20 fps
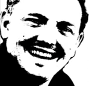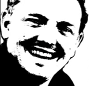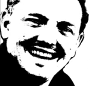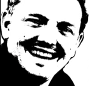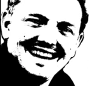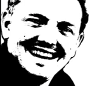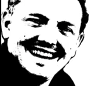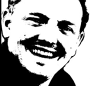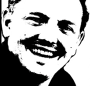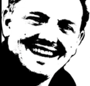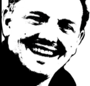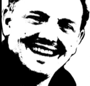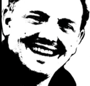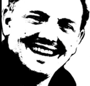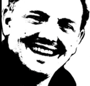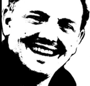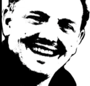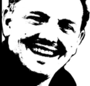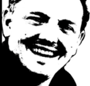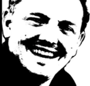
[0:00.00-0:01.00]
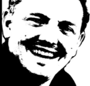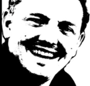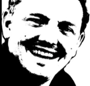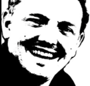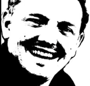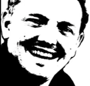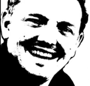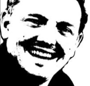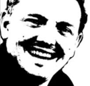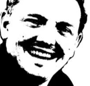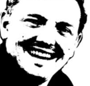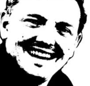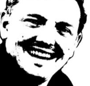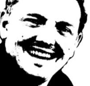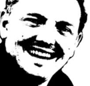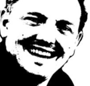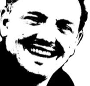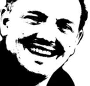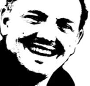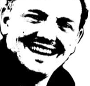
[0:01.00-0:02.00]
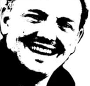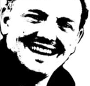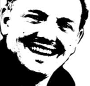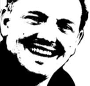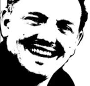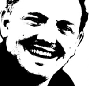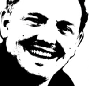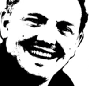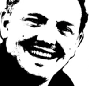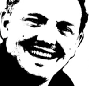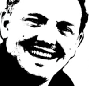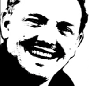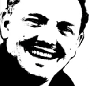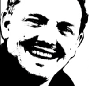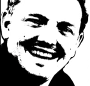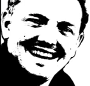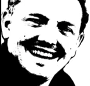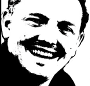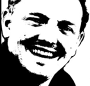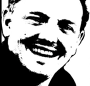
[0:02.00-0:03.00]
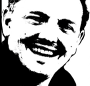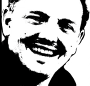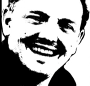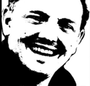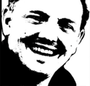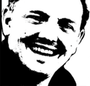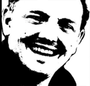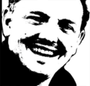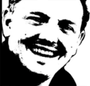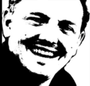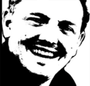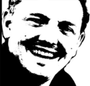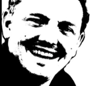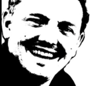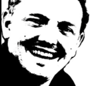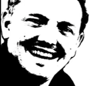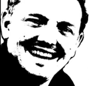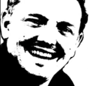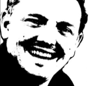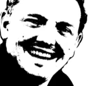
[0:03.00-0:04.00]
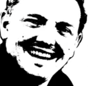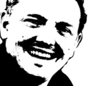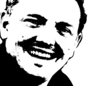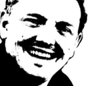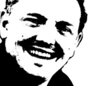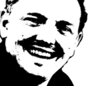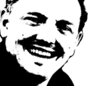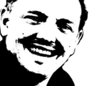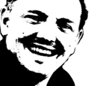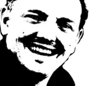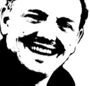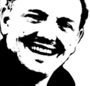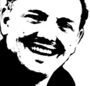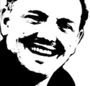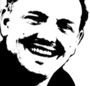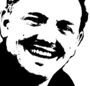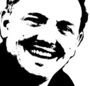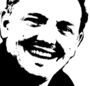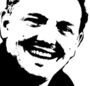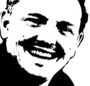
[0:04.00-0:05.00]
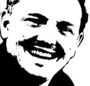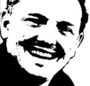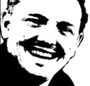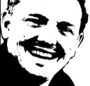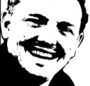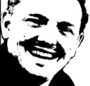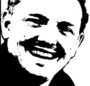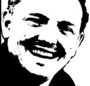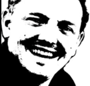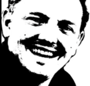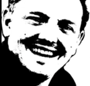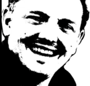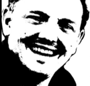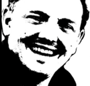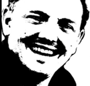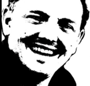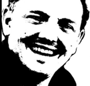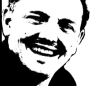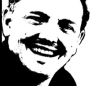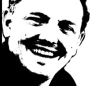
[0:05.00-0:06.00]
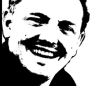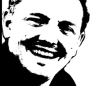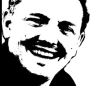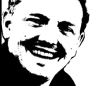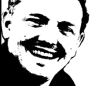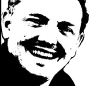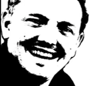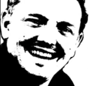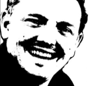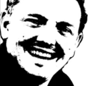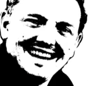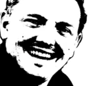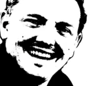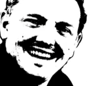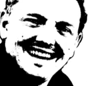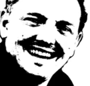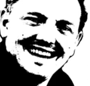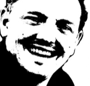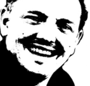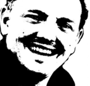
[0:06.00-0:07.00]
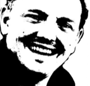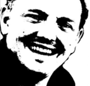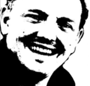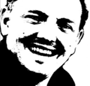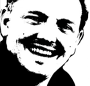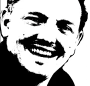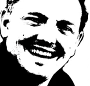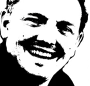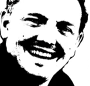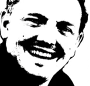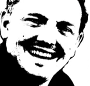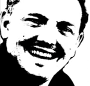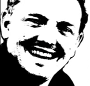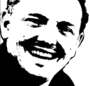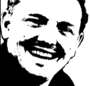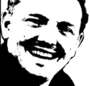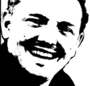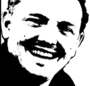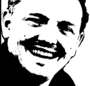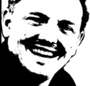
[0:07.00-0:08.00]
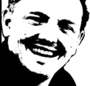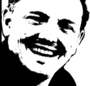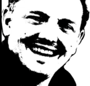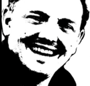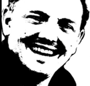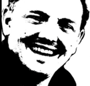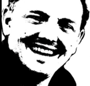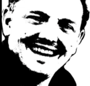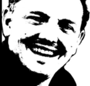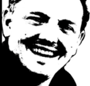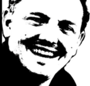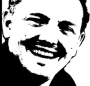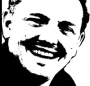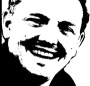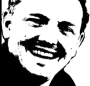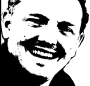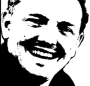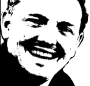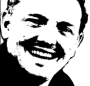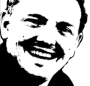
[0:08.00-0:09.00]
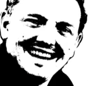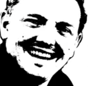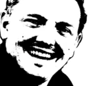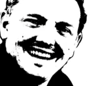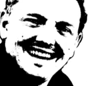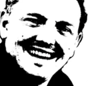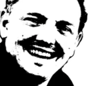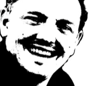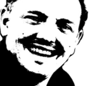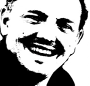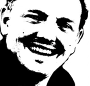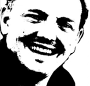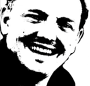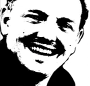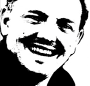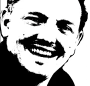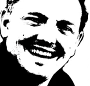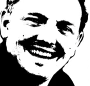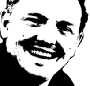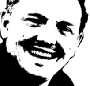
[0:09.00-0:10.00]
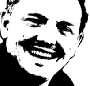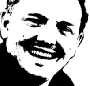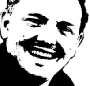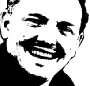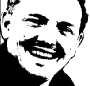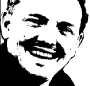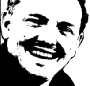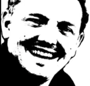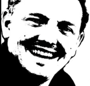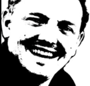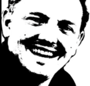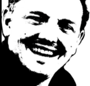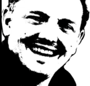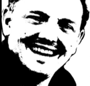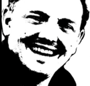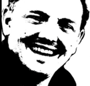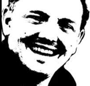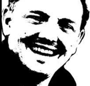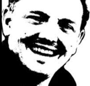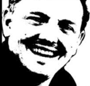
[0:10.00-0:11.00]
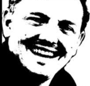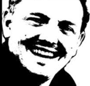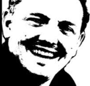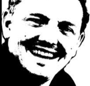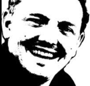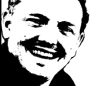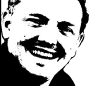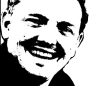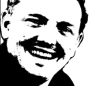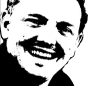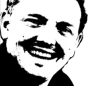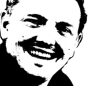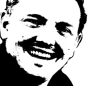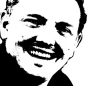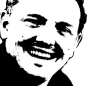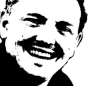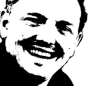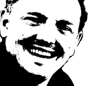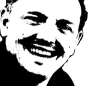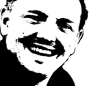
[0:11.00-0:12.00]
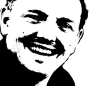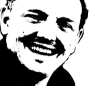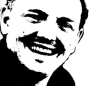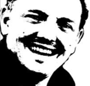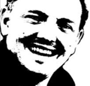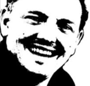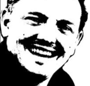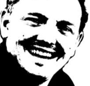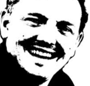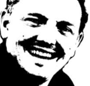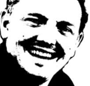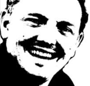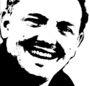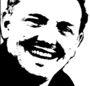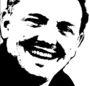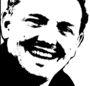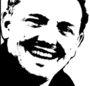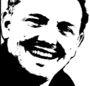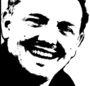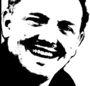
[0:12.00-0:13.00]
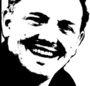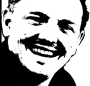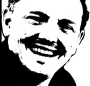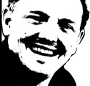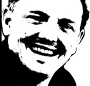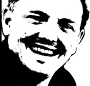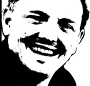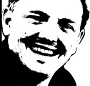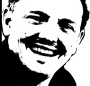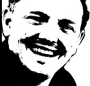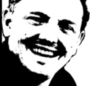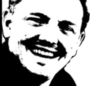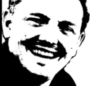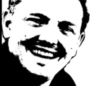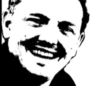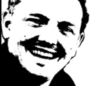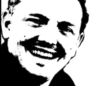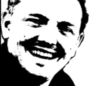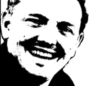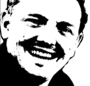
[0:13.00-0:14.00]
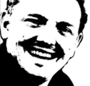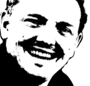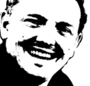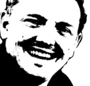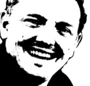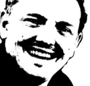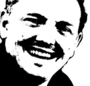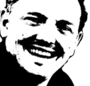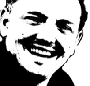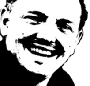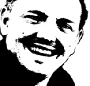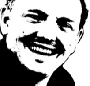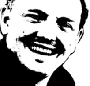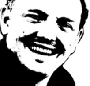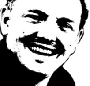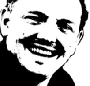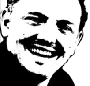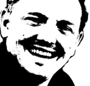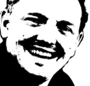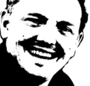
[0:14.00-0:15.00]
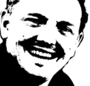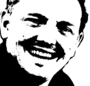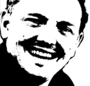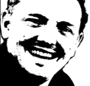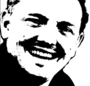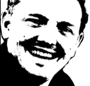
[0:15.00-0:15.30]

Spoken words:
Yeah, there was just racing going on all weekend and Thursday and Friday. It was amazing to see. Yes, I had the advantage. Well, it's much of an advantage. I was actually crook Thursday, Friday, so I told by the doctor stay home, lay in bed, and watch the racing.